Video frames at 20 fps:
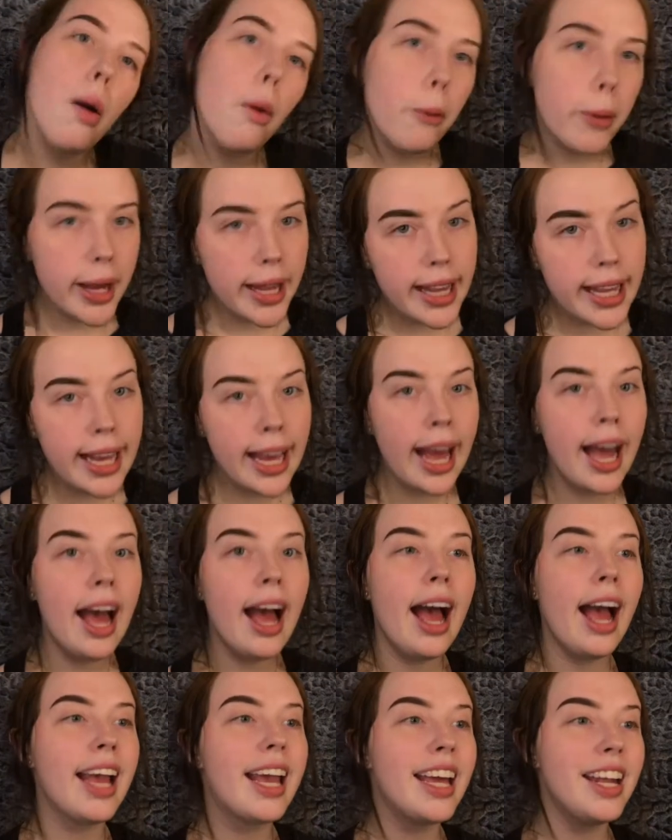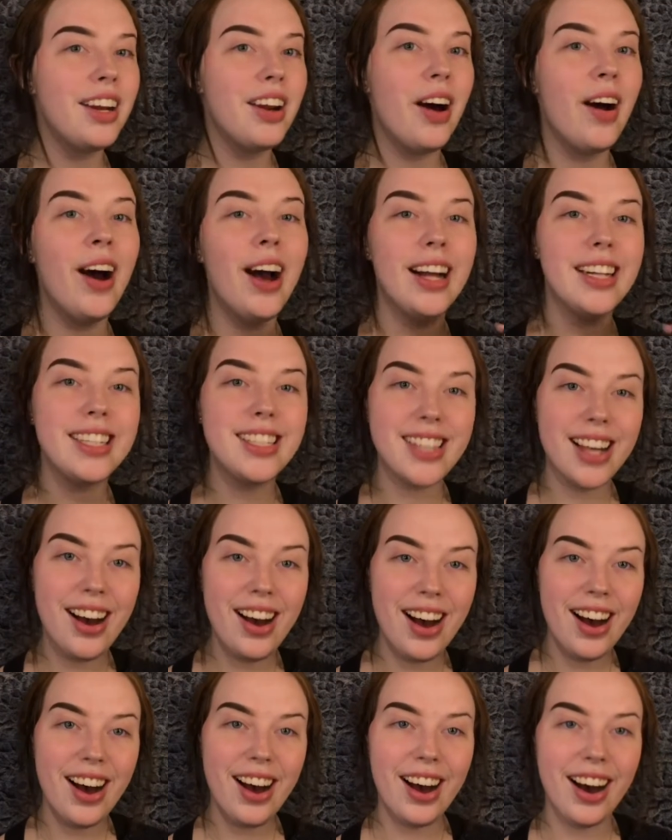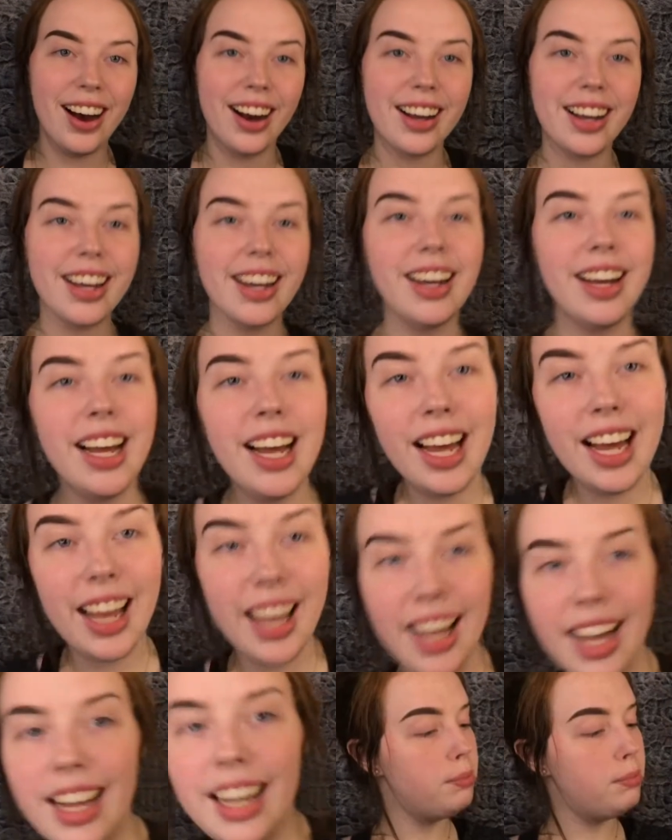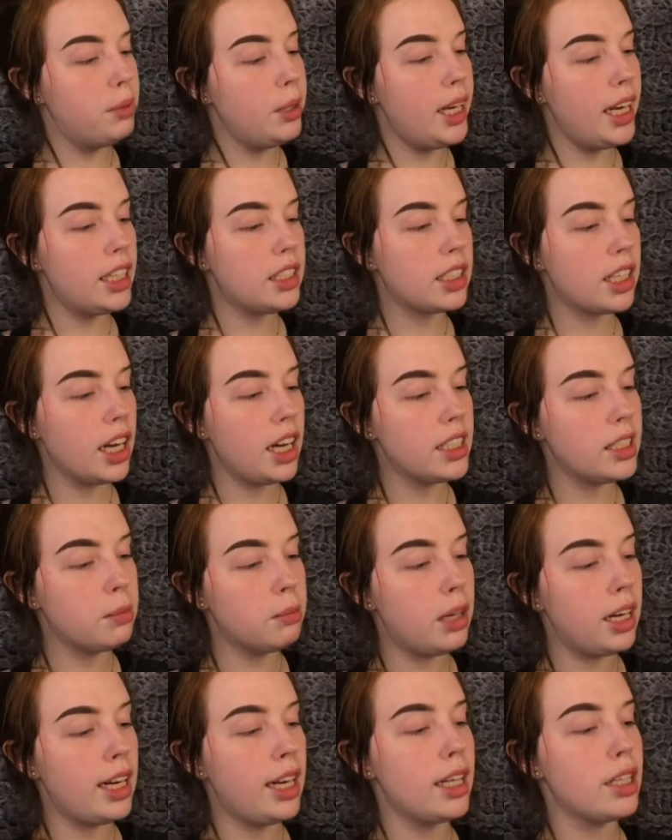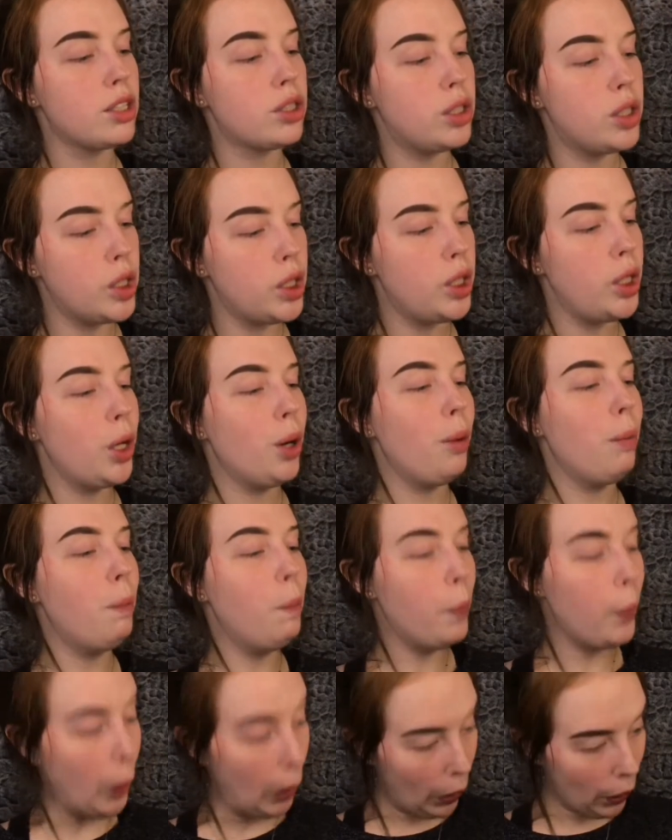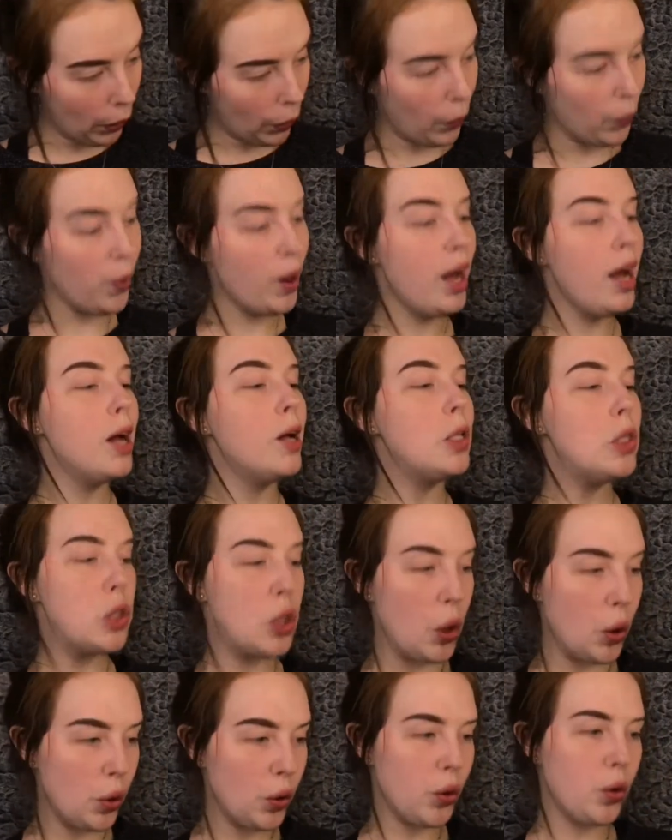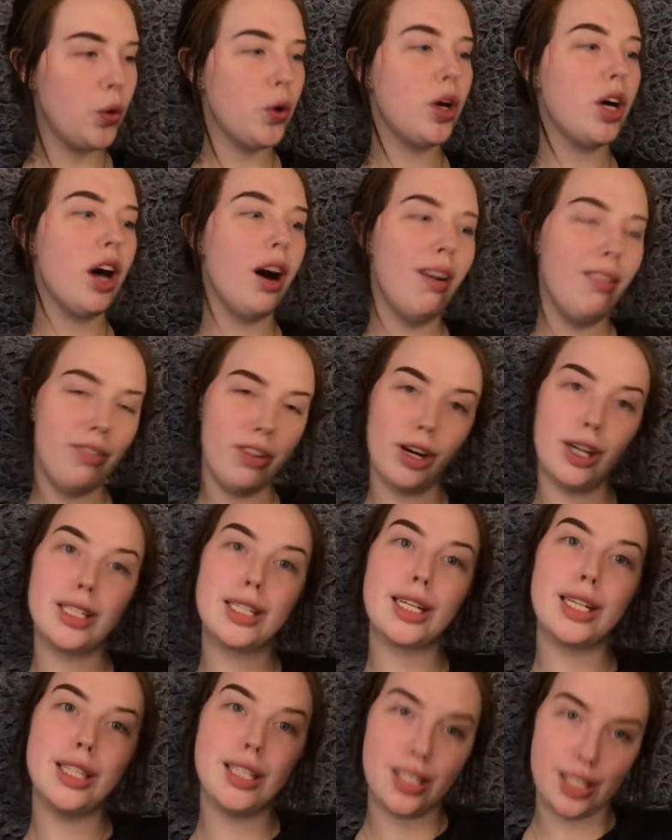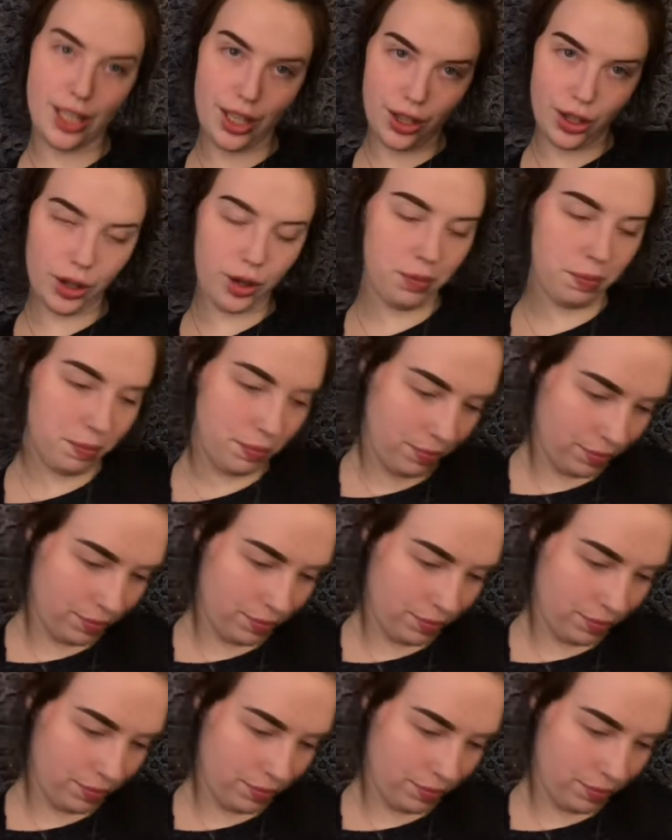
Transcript: Really? I cannot talk! BH Cosmetics Studio Pro Total Coverage Concealer.